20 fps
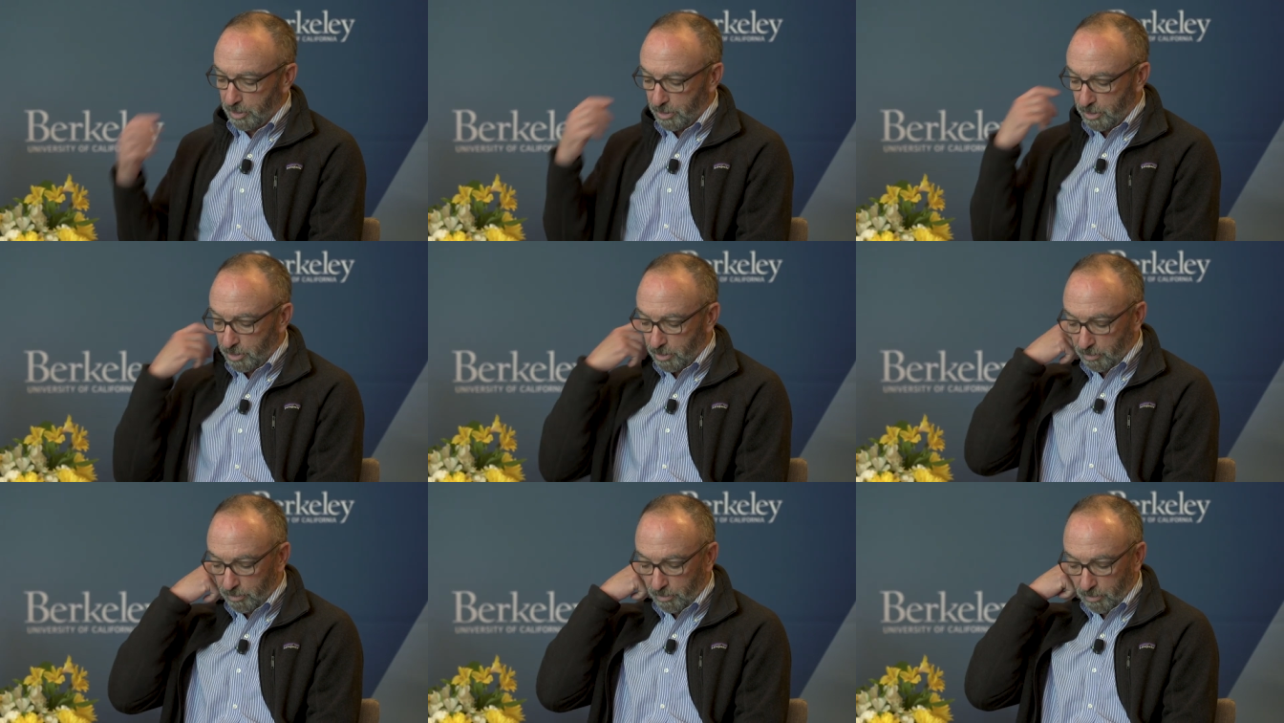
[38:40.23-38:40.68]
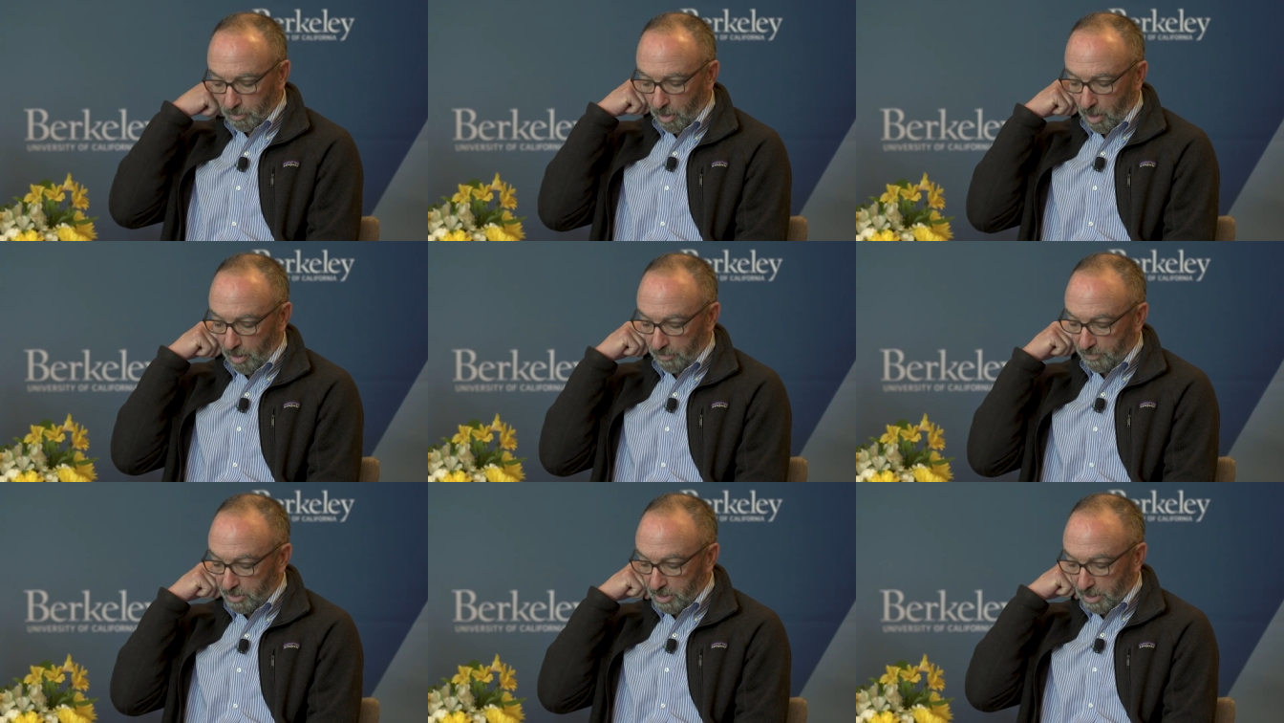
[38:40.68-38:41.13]
does your
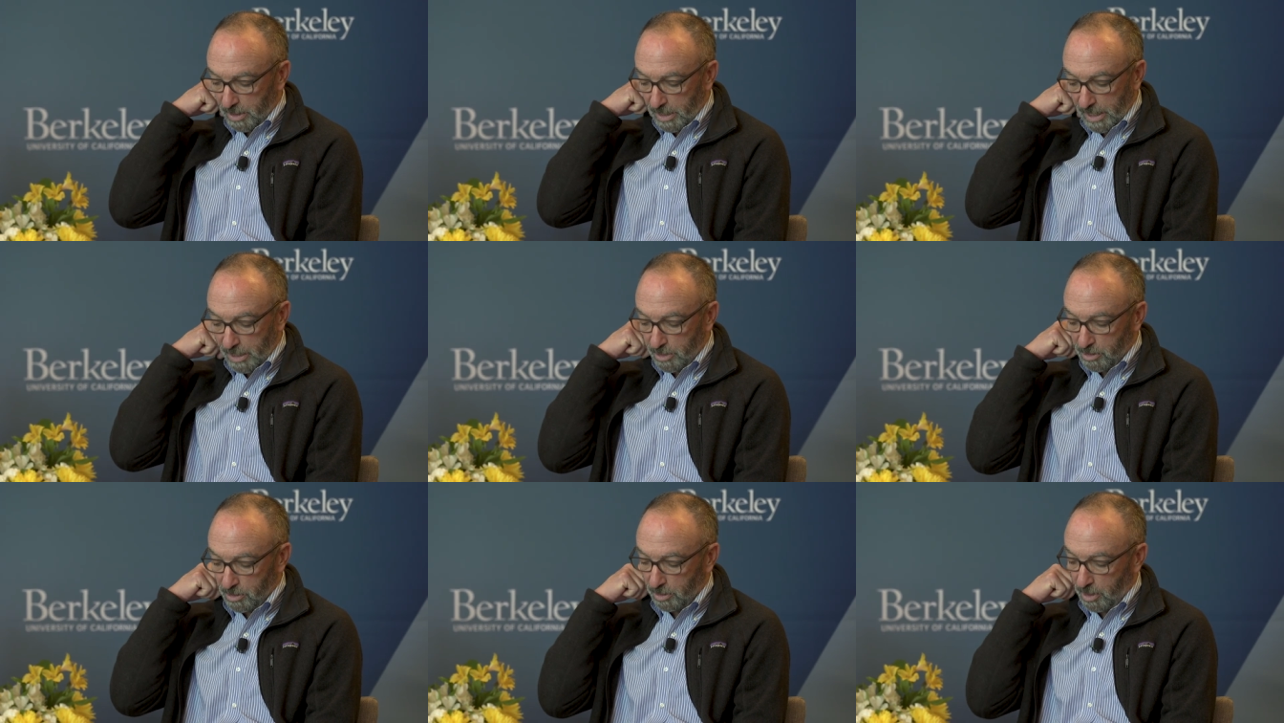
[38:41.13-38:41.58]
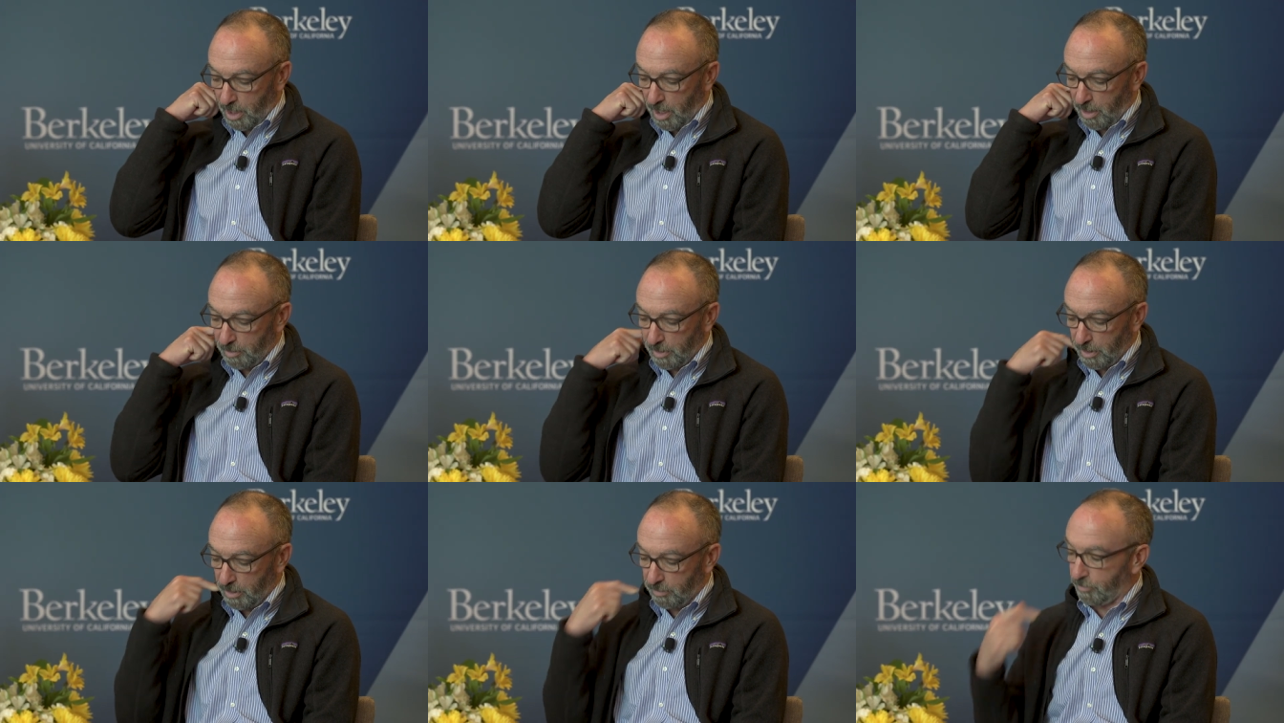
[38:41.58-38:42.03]
office engage in
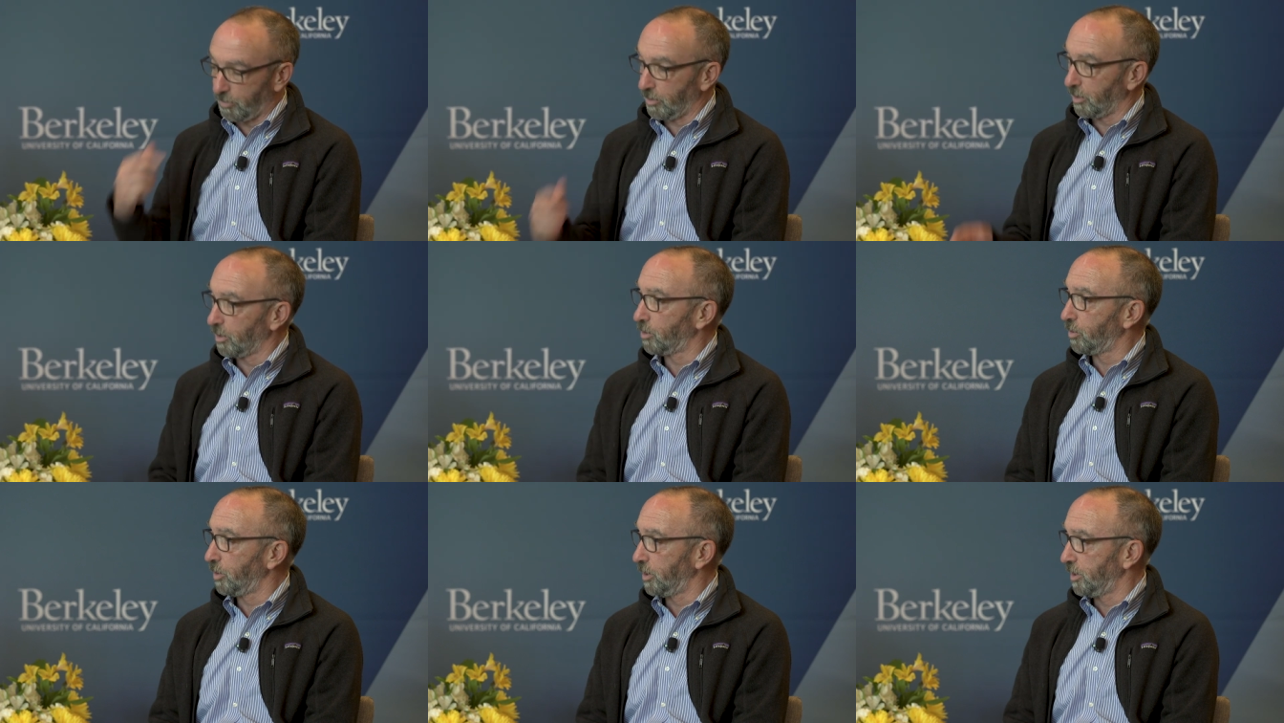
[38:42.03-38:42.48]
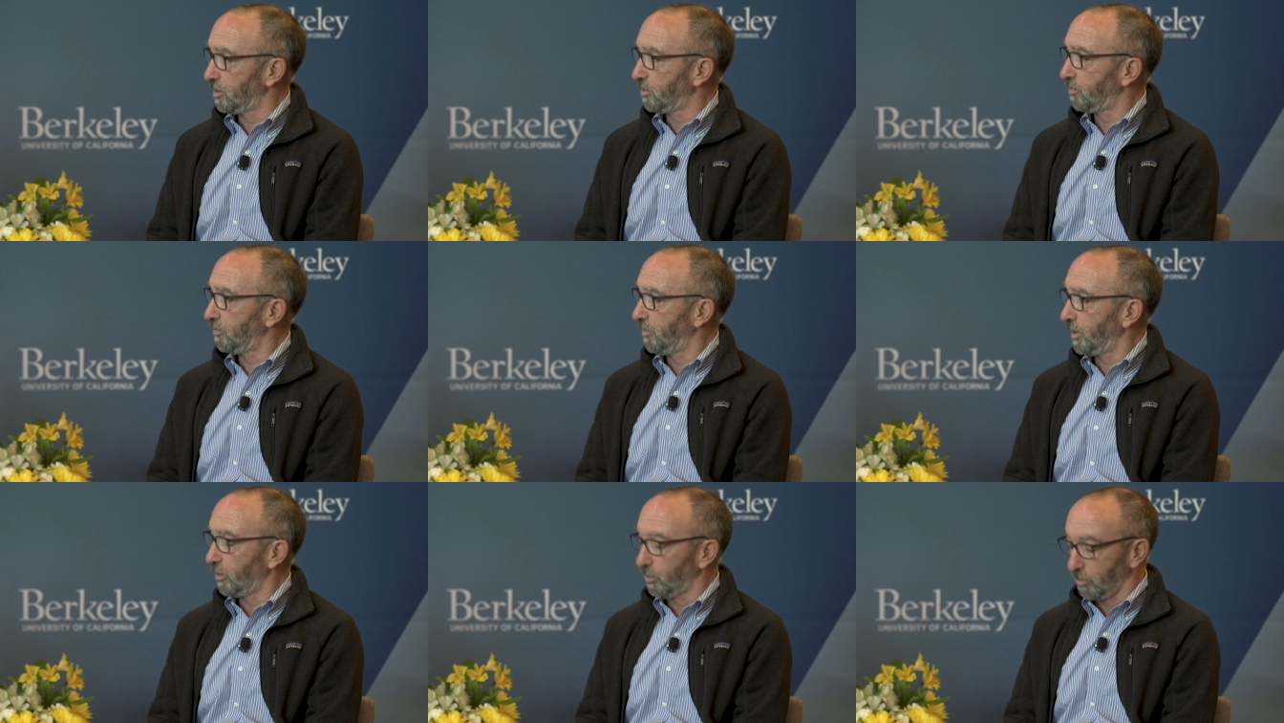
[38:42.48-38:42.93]
lobbying for increased
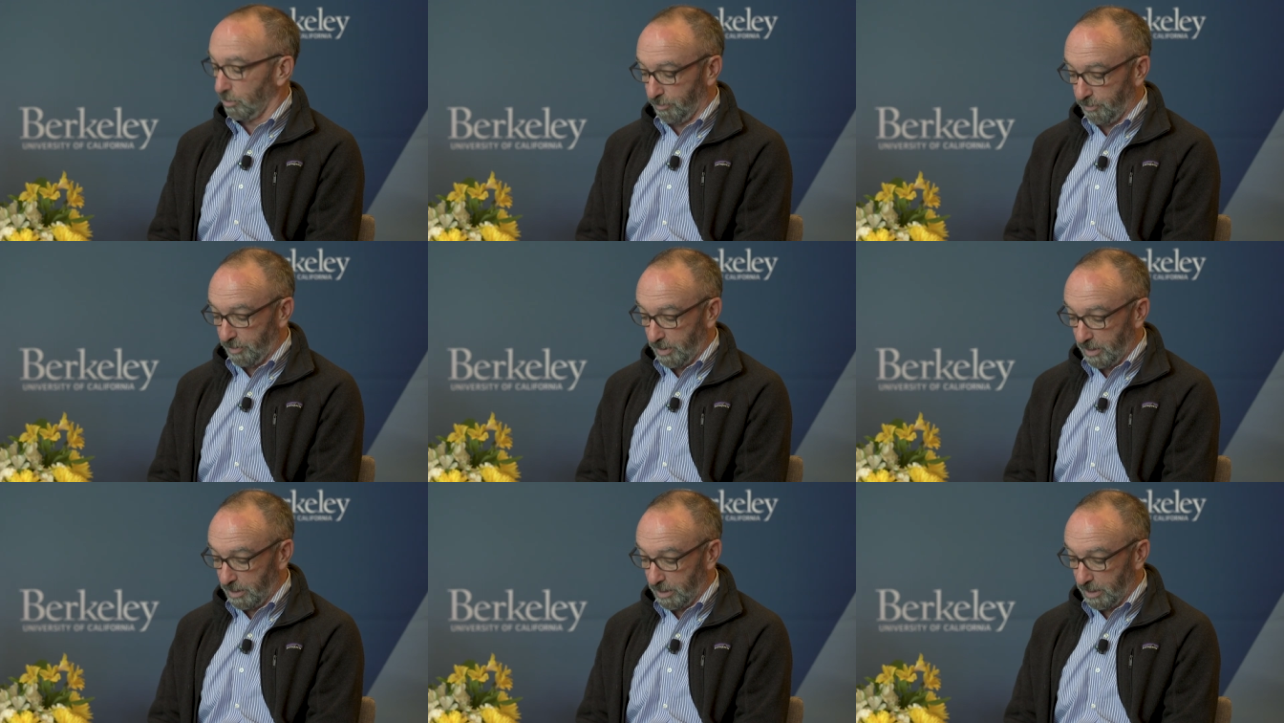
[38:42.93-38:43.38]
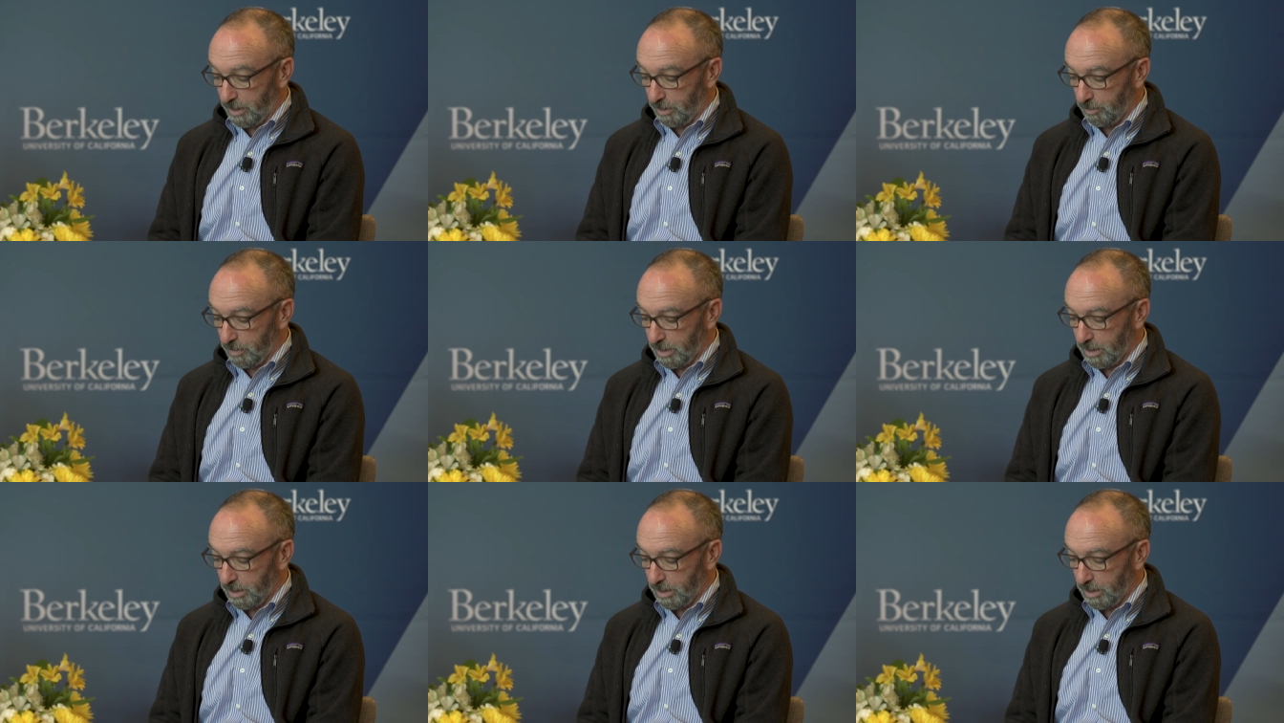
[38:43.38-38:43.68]
federal funding?